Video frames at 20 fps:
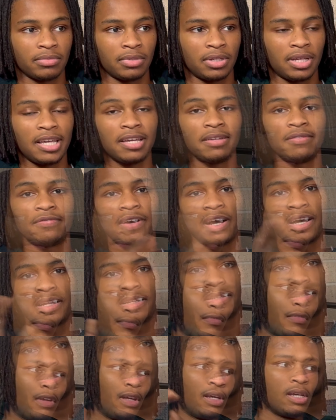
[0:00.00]

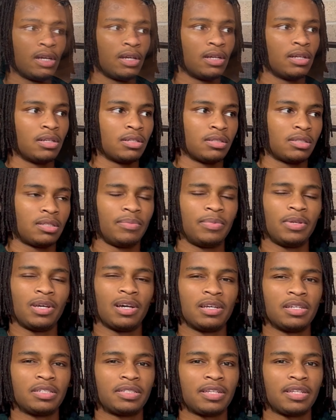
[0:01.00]
invalid. And to be honest,